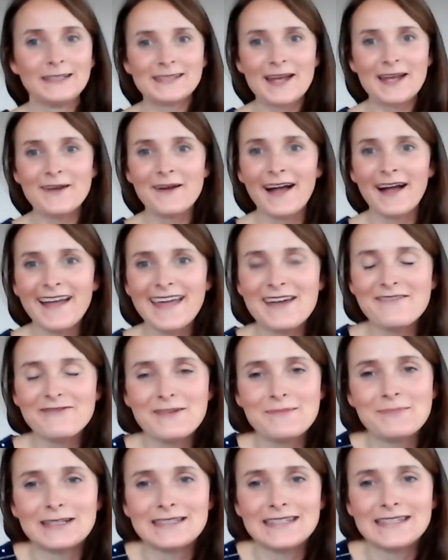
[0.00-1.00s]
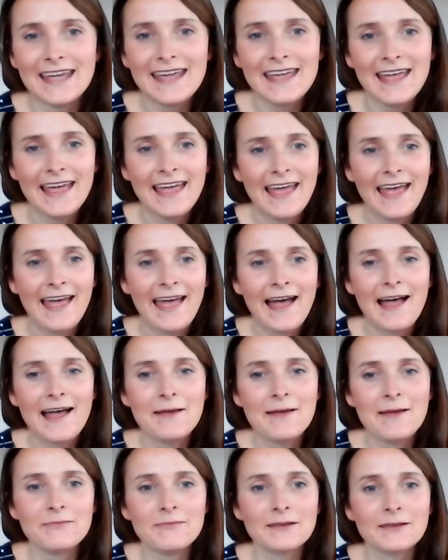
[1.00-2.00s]
So hi everybody,
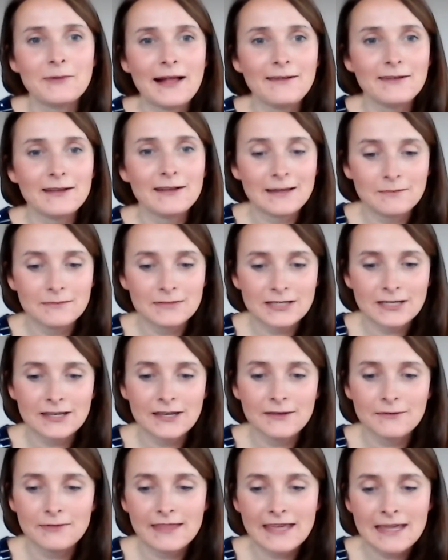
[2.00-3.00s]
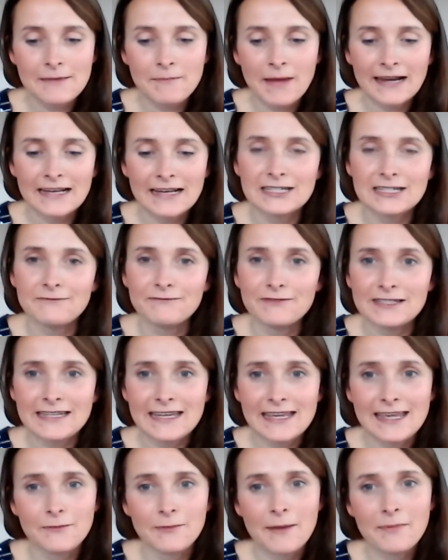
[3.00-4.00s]
um, welcome to the Managing
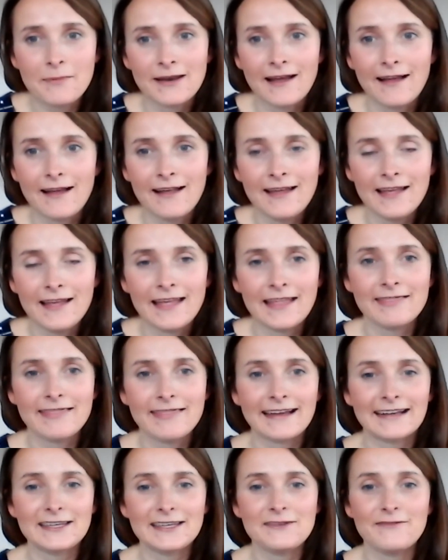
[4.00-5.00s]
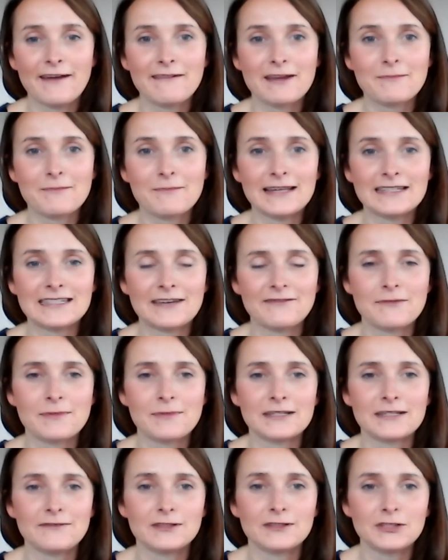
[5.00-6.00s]
Fatigue webinar and thank you very much
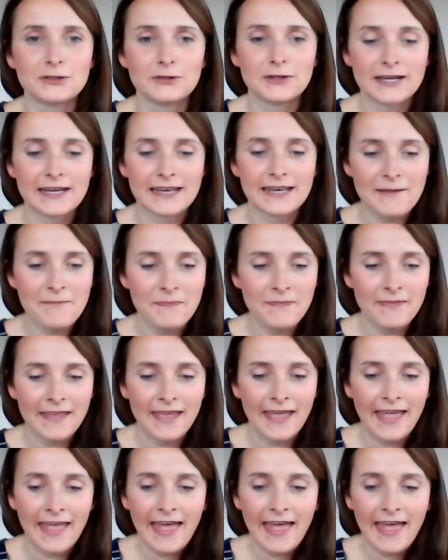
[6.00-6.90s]
everybody for joining.